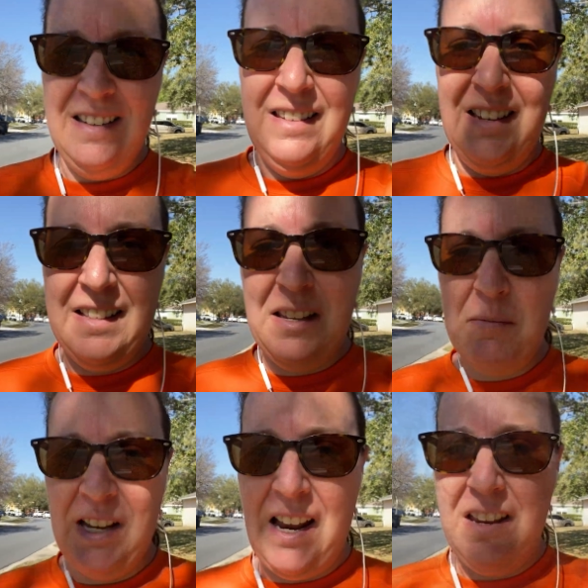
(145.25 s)
not
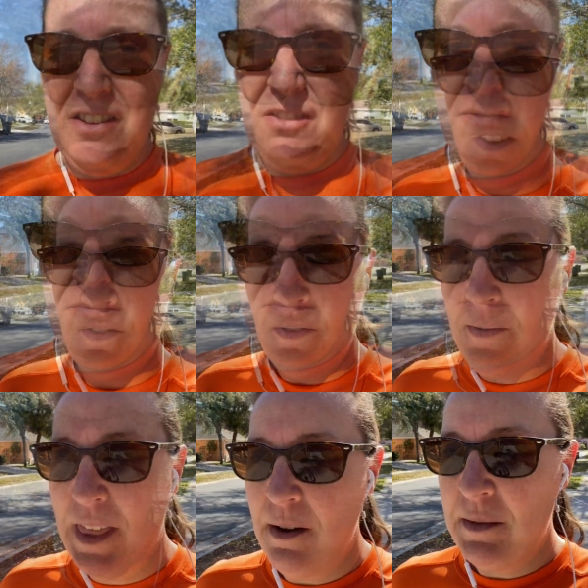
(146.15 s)
something I can do.
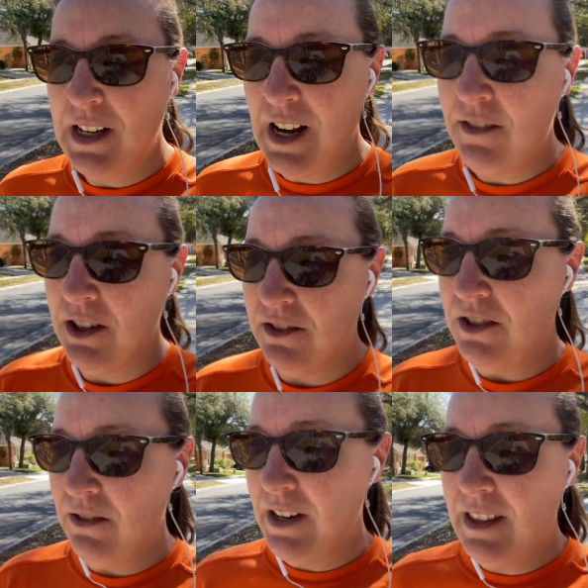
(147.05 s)
Without being able to
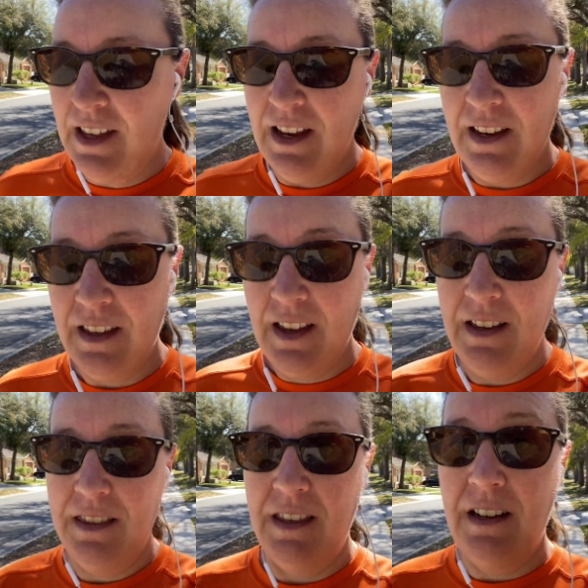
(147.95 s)
do anything,
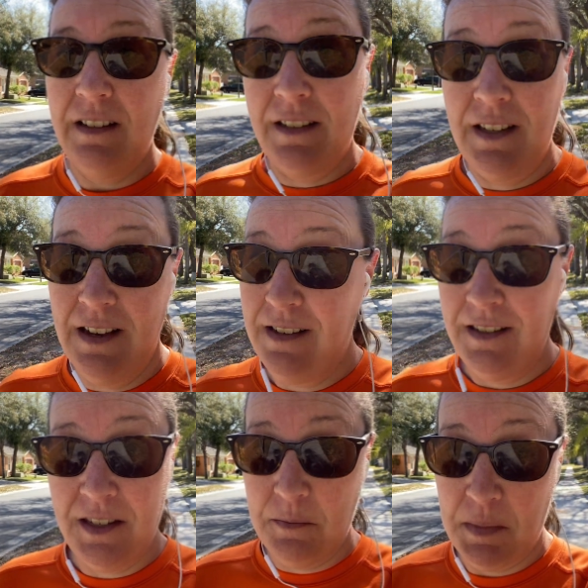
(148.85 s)
things
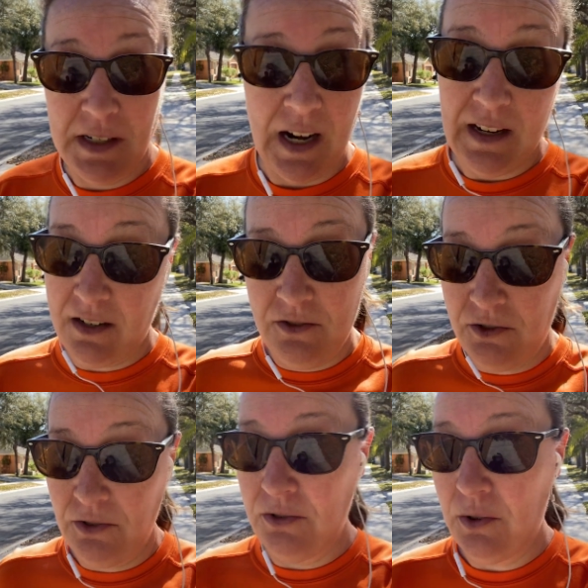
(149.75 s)
spun out of
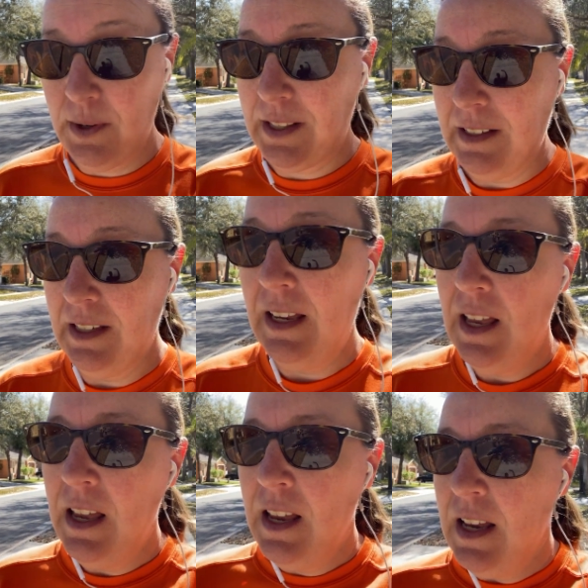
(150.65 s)
control quickly,
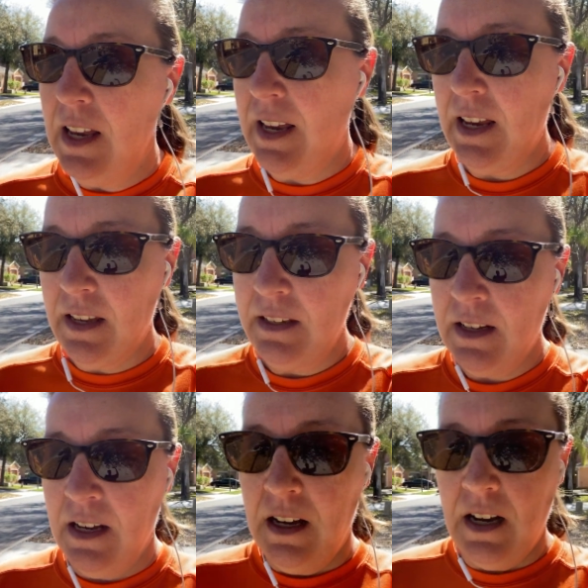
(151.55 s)
and
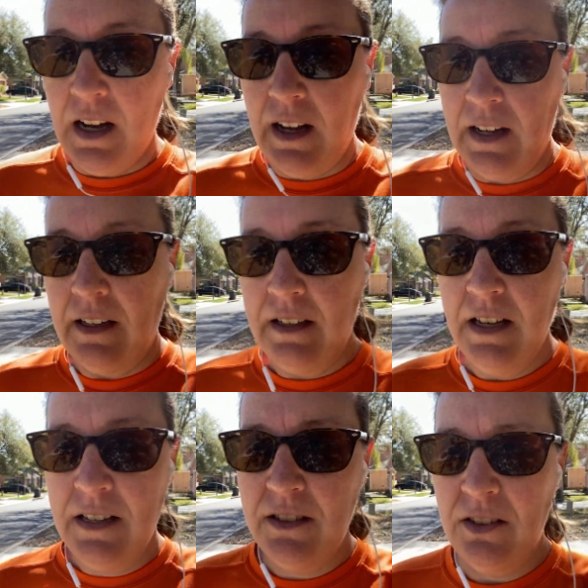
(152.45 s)

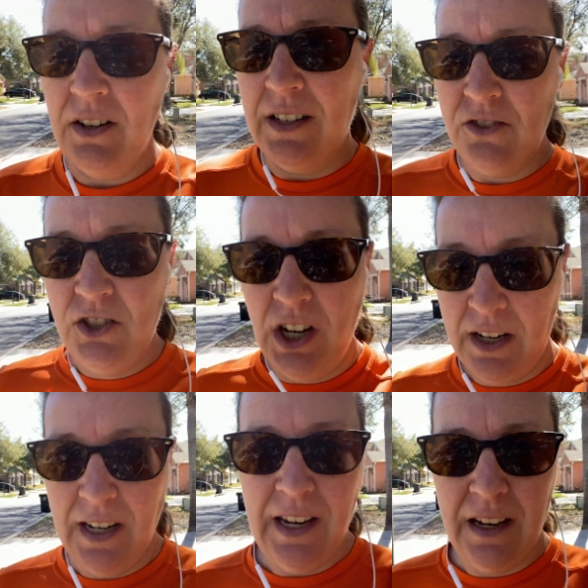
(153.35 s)
started
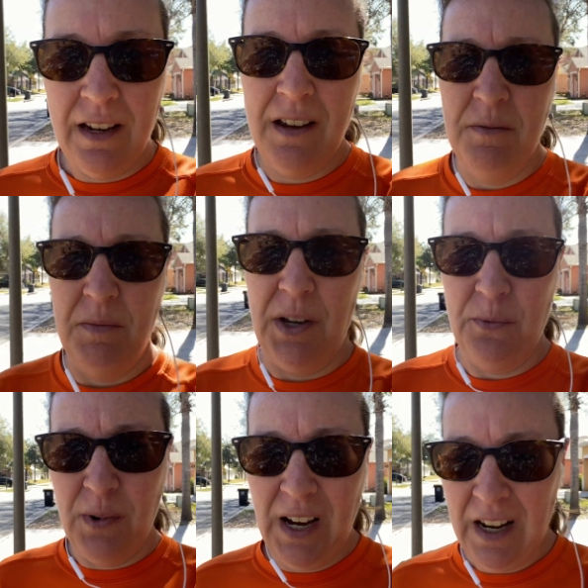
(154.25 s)
checking my
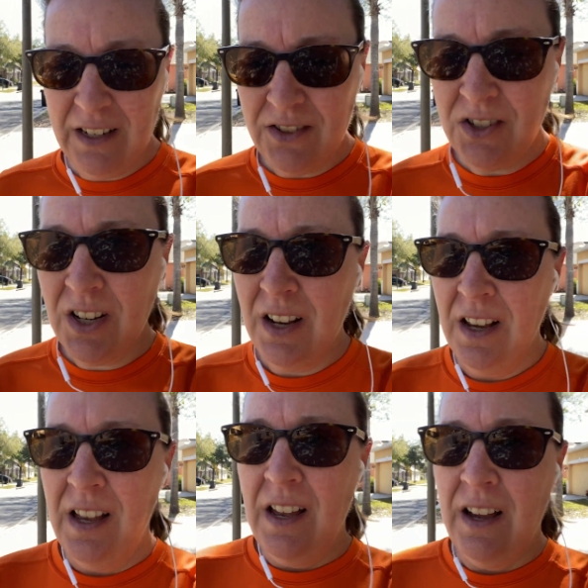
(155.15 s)
watch
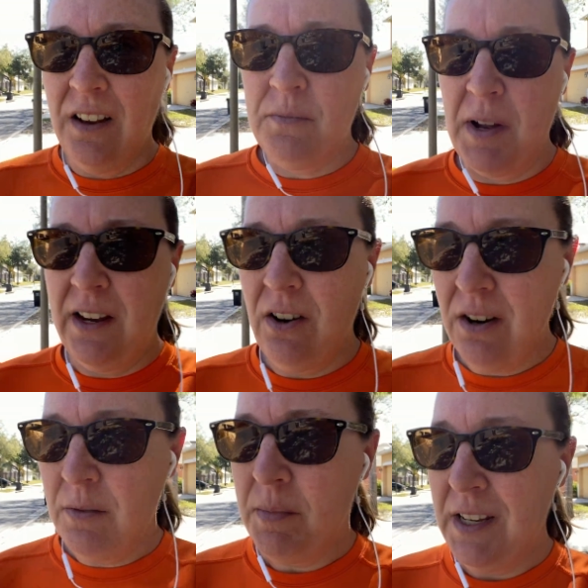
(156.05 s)
of my
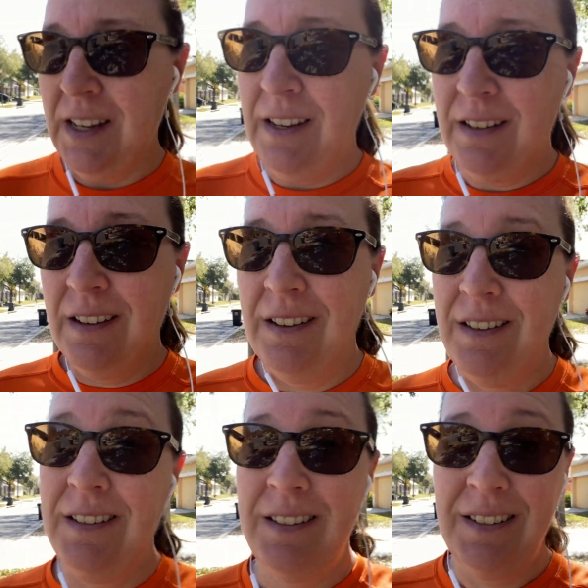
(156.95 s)
heartbeat,
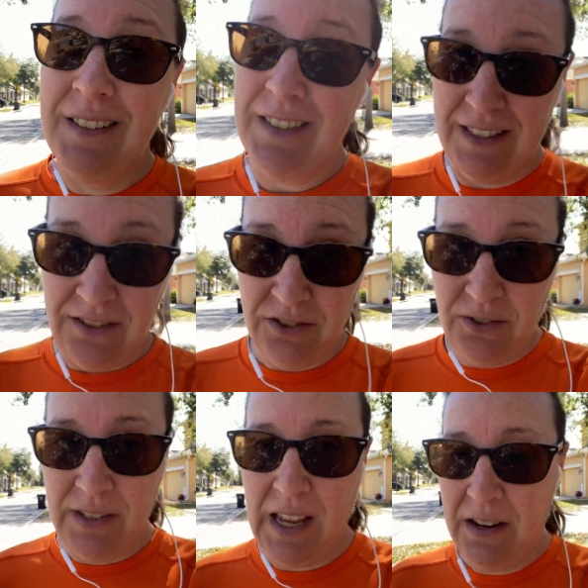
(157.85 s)
still
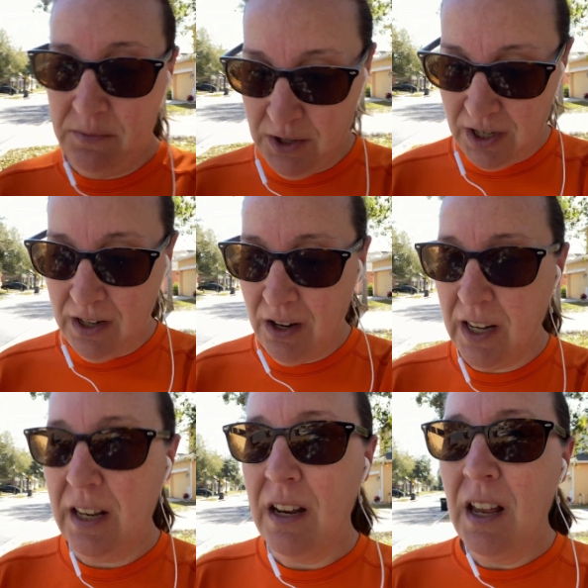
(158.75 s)
doing that, working on
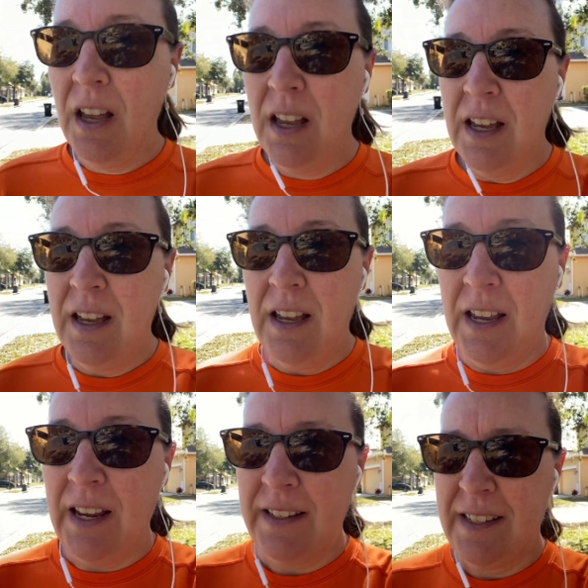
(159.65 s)
it,
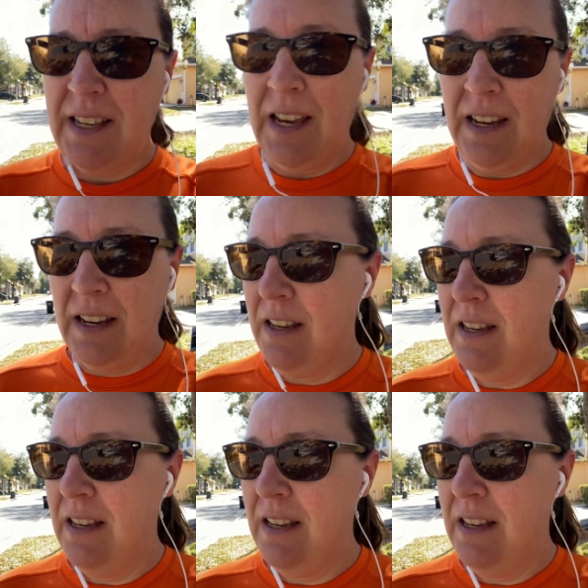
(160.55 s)
and saying,